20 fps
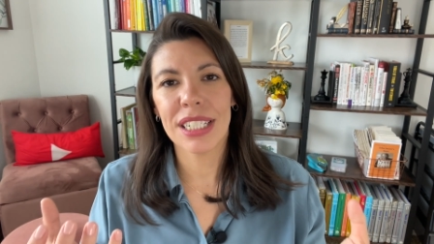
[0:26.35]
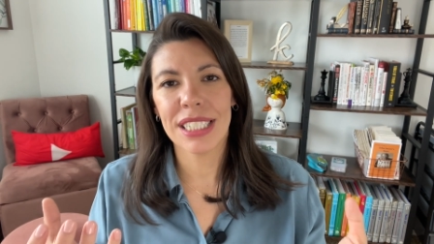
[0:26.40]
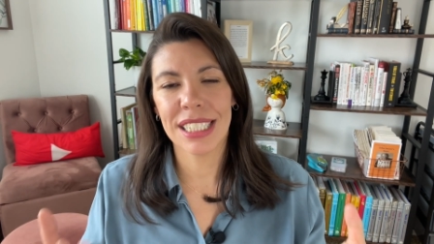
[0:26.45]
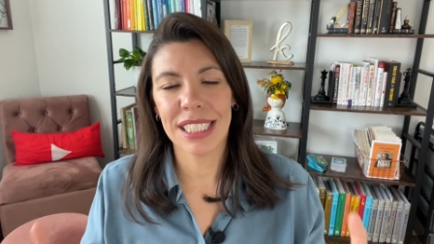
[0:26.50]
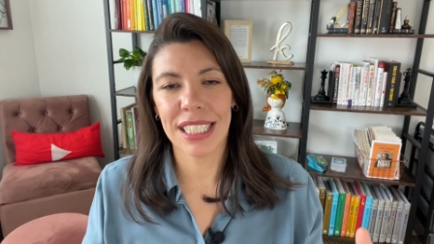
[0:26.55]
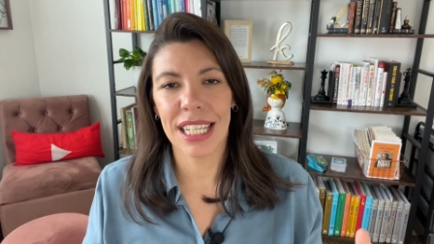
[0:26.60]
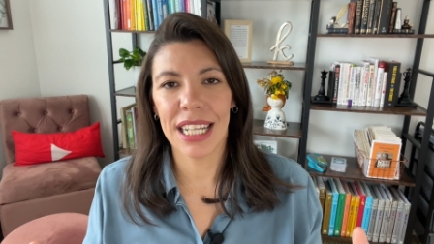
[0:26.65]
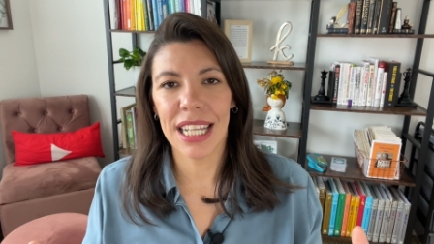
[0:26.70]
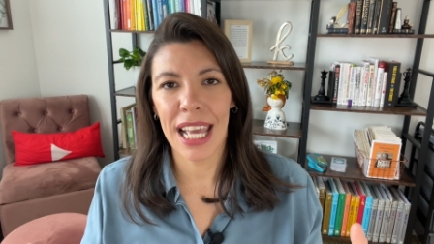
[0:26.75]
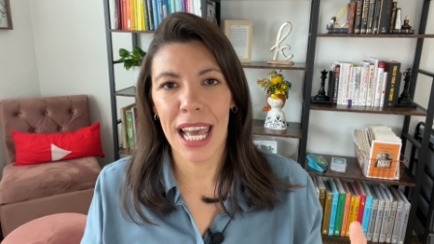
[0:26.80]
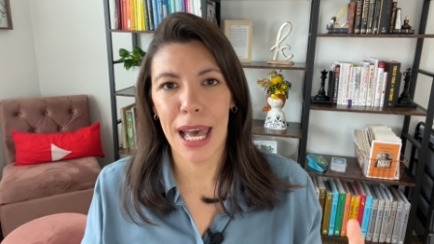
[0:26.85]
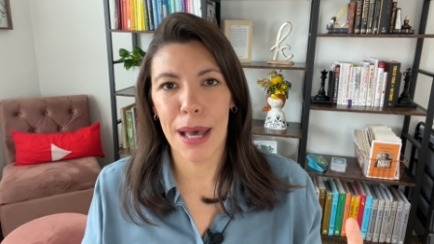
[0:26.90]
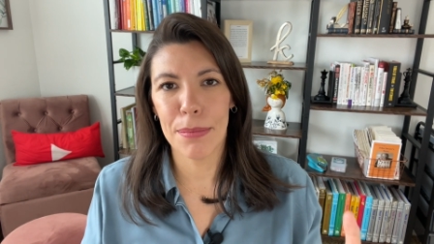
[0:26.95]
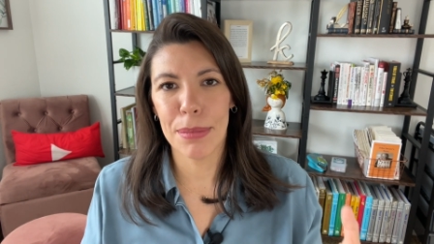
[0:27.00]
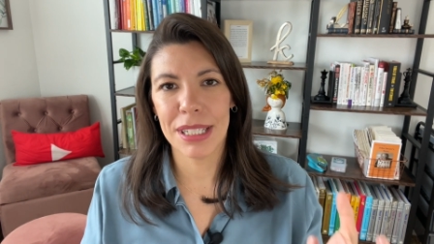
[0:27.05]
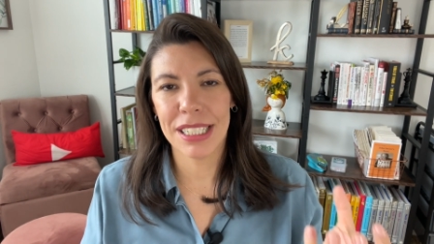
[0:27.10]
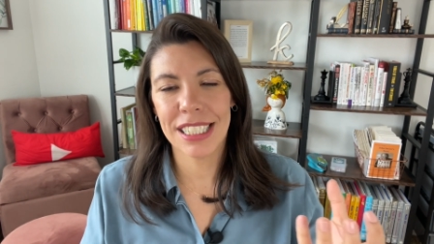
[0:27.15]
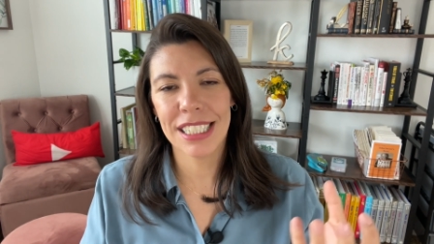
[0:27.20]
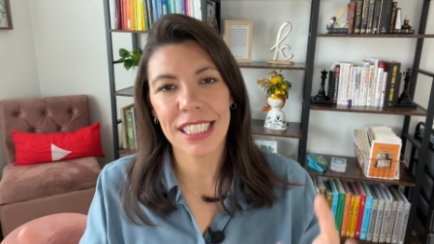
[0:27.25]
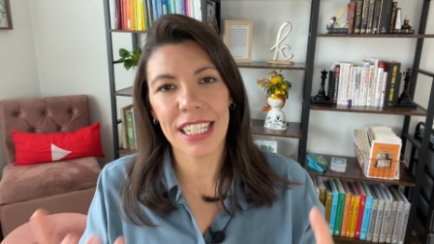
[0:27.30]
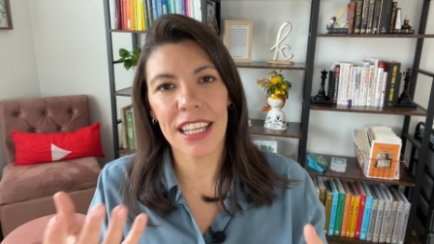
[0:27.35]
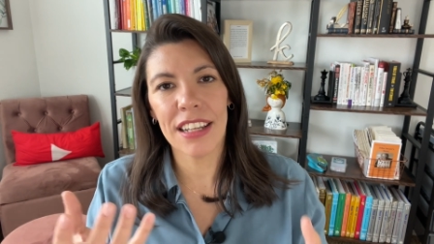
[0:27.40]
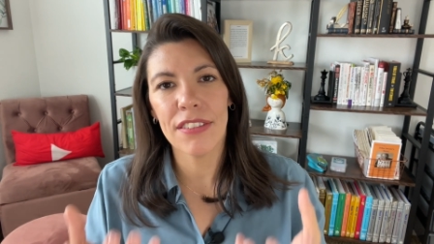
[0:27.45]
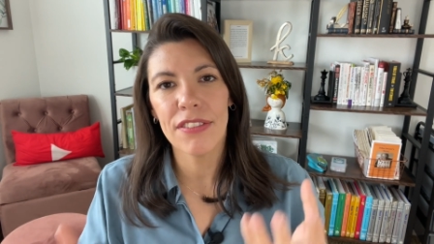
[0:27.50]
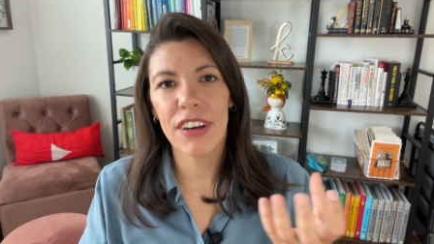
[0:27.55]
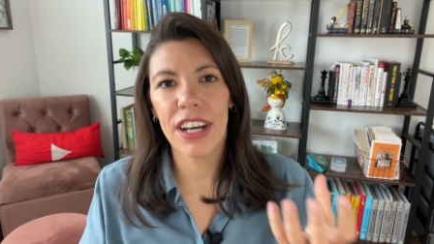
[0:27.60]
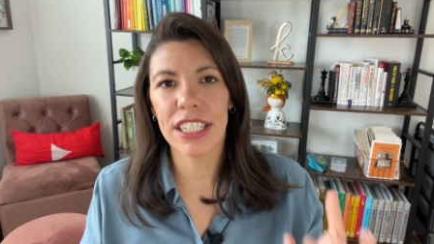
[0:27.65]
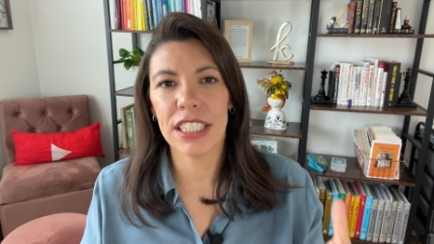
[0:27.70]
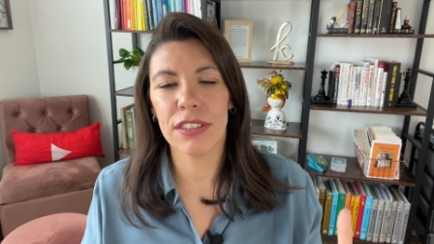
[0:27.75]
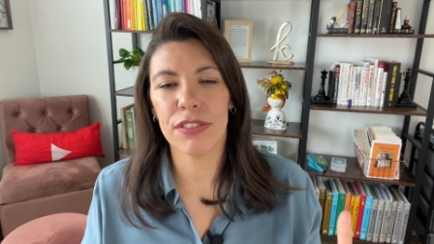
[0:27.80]
study habits and
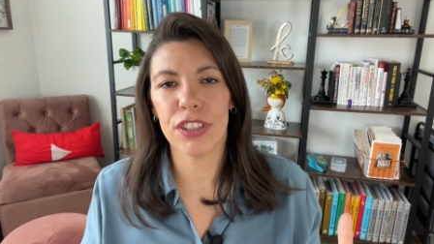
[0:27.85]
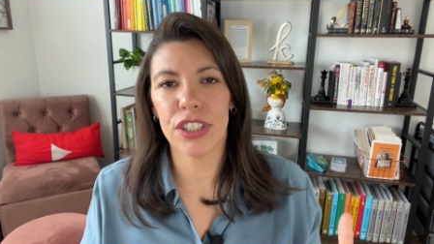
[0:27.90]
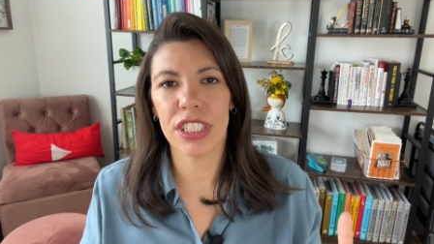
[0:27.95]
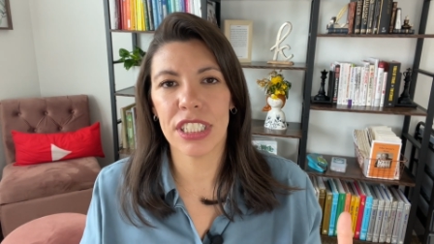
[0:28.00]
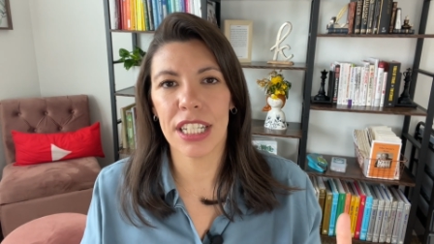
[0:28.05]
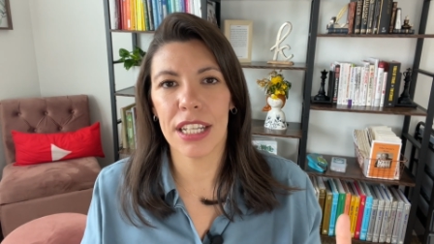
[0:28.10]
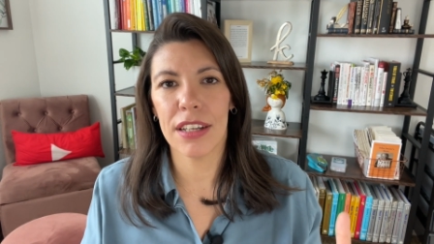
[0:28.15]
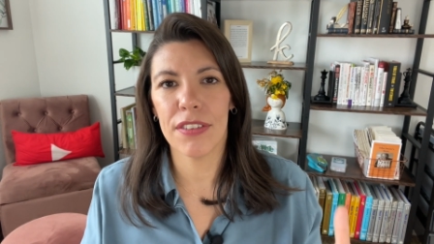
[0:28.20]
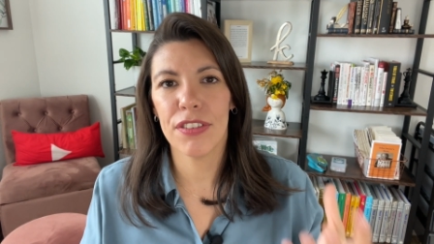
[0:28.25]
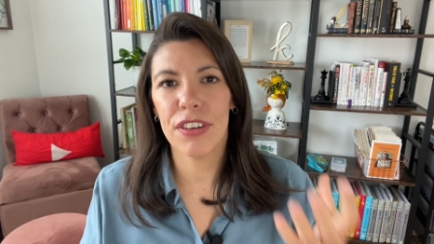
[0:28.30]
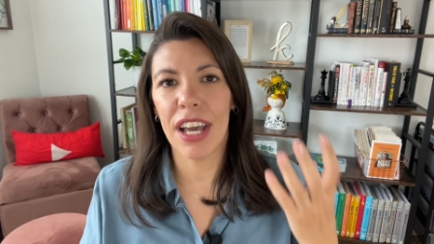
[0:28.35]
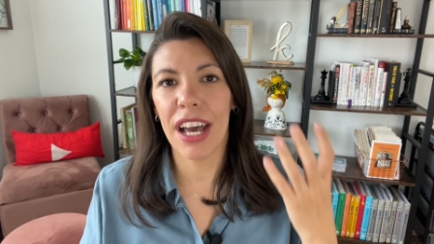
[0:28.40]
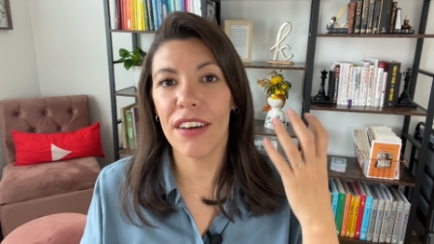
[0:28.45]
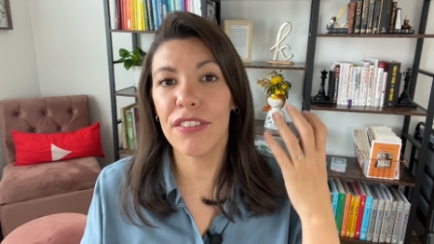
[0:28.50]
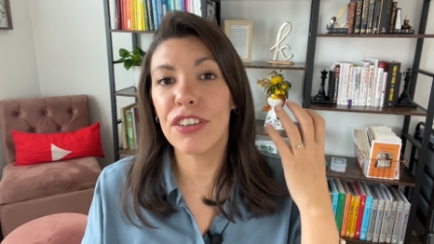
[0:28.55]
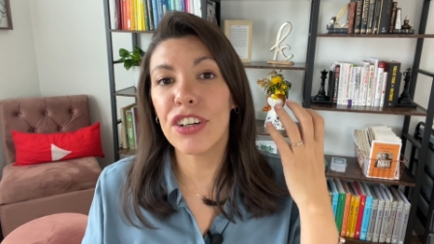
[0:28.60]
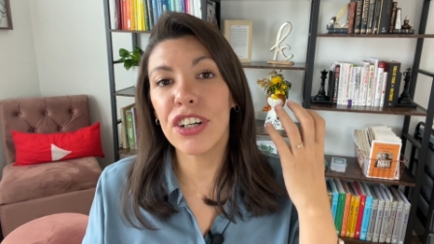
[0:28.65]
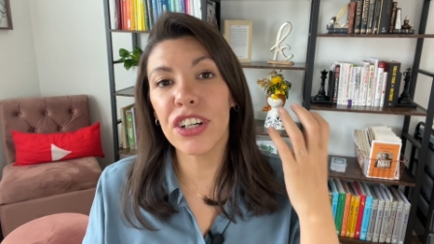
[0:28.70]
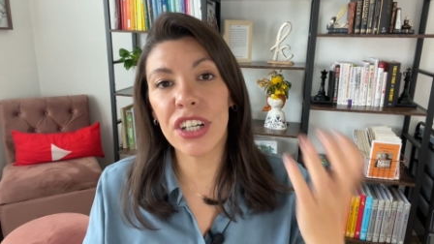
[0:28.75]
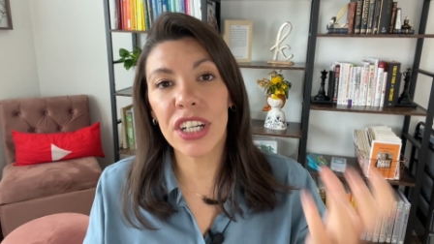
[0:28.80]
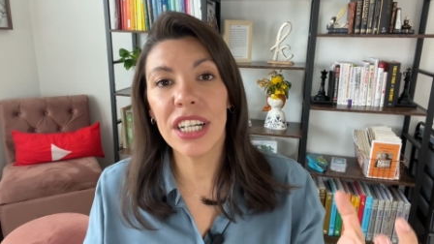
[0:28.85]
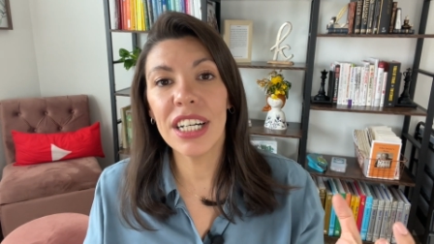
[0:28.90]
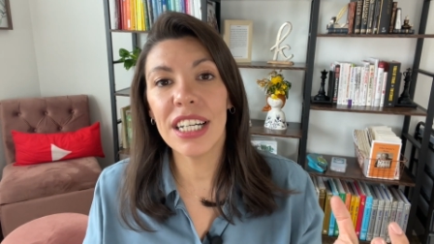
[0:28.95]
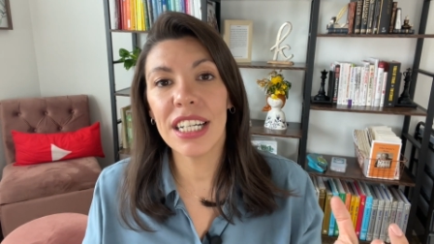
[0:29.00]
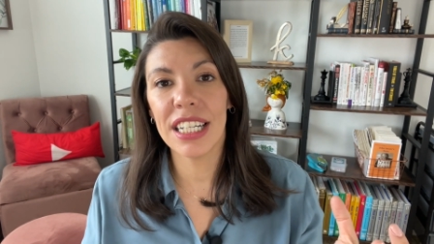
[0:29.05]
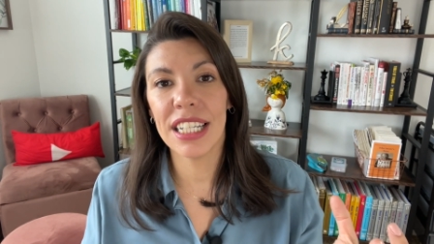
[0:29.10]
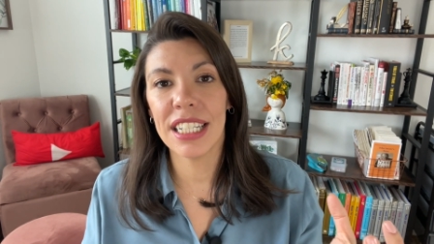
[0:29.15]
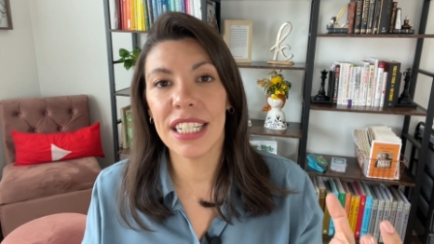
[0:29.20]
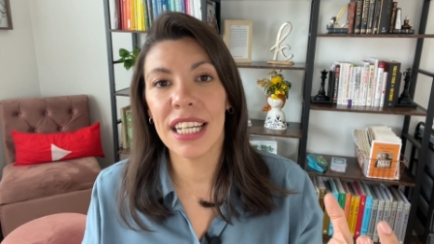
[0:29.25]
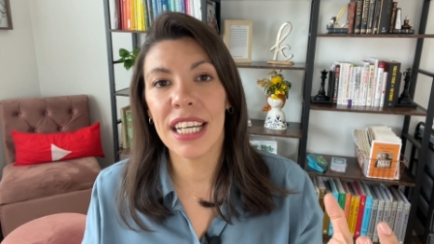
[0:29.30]
vice versa. If you have
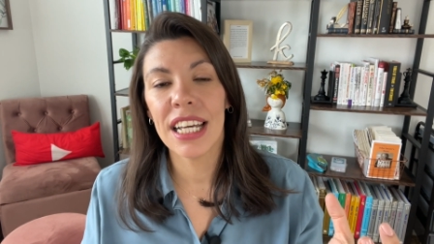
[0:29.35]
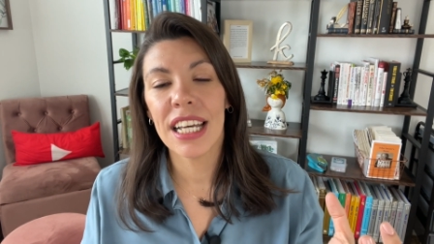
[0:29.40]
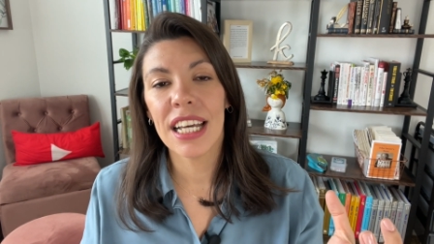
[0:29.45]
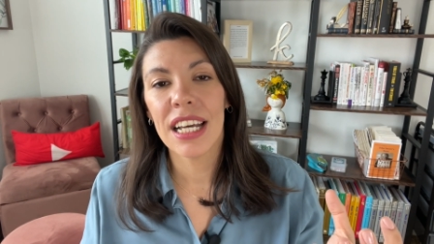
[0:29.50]
good